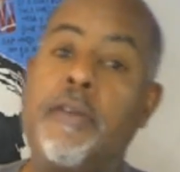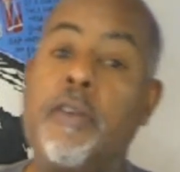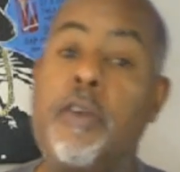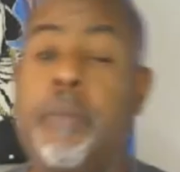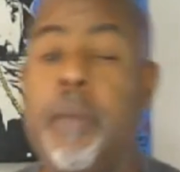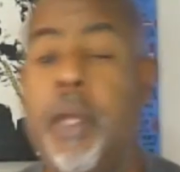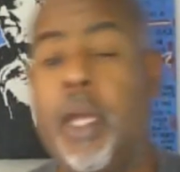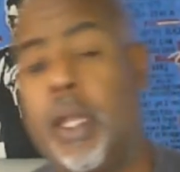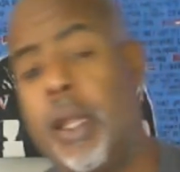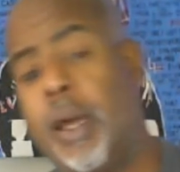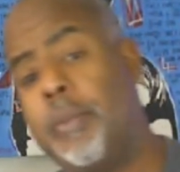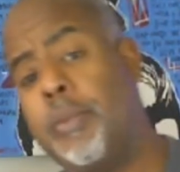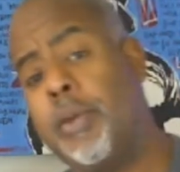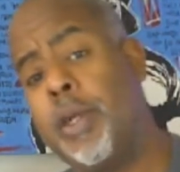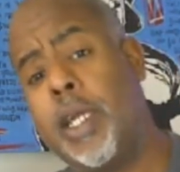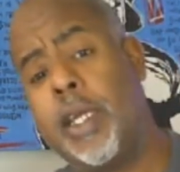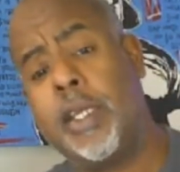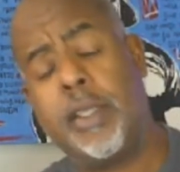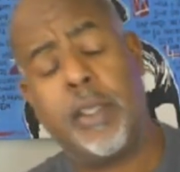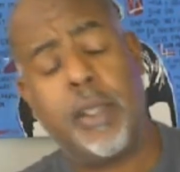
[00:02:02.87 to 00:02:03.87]
Cover a big
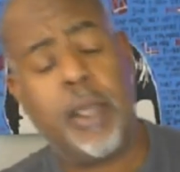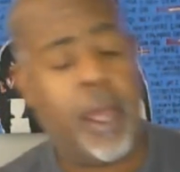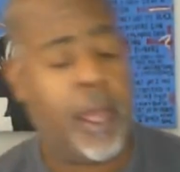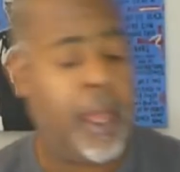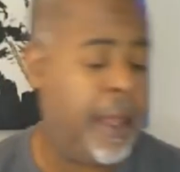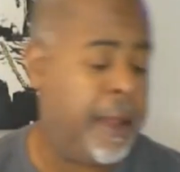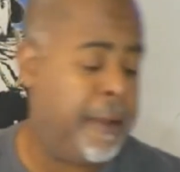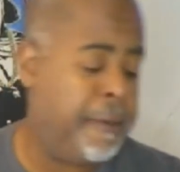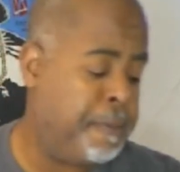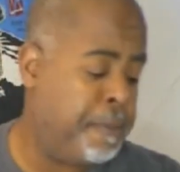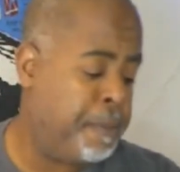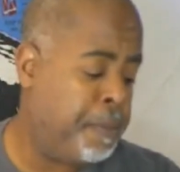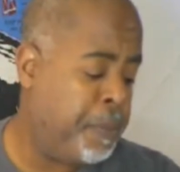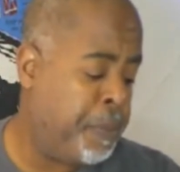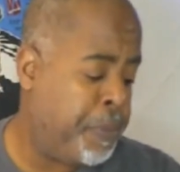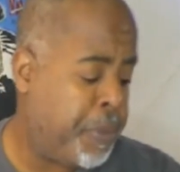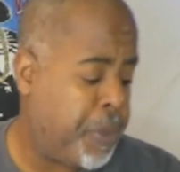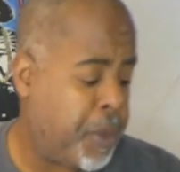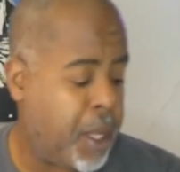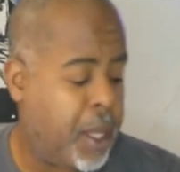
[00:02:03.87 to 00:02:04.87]
number against the Heat.
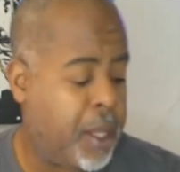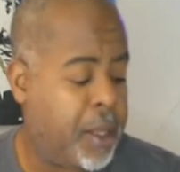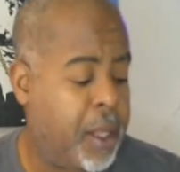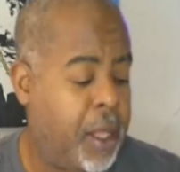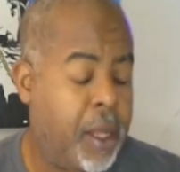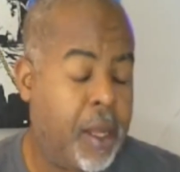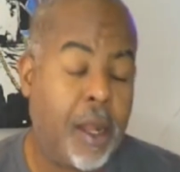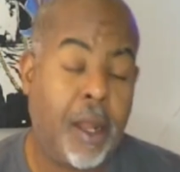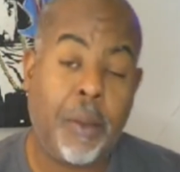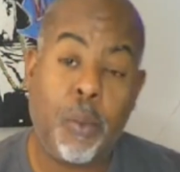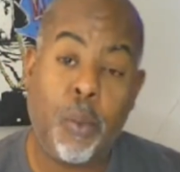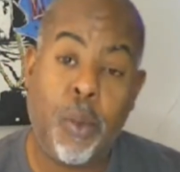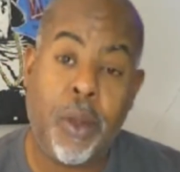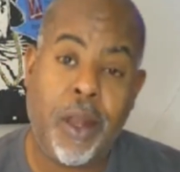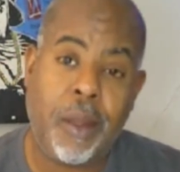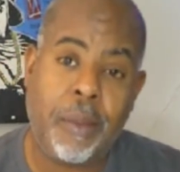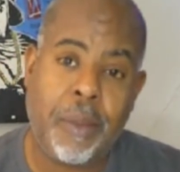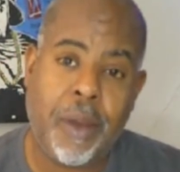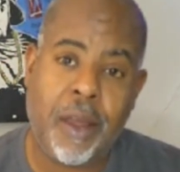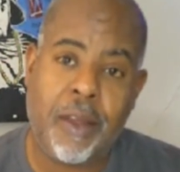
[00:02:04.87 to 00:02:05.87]
They ended up
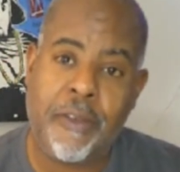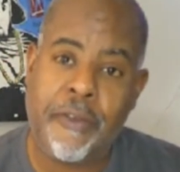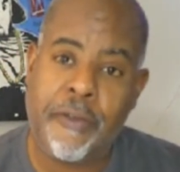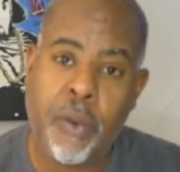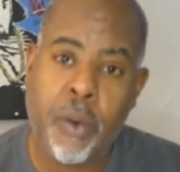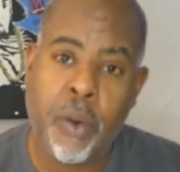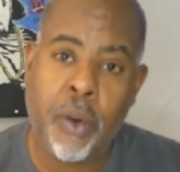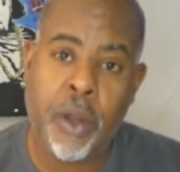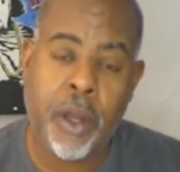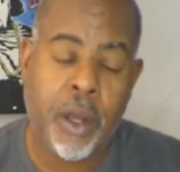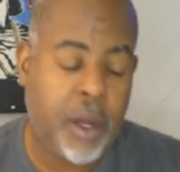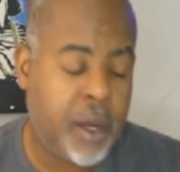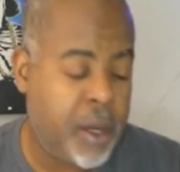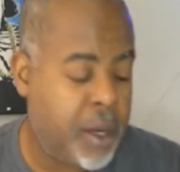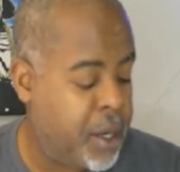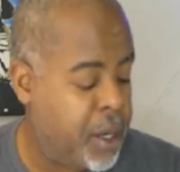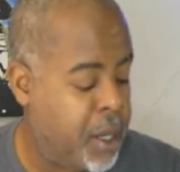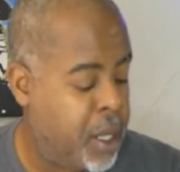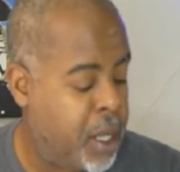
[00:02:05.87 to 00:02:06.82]
winning by four.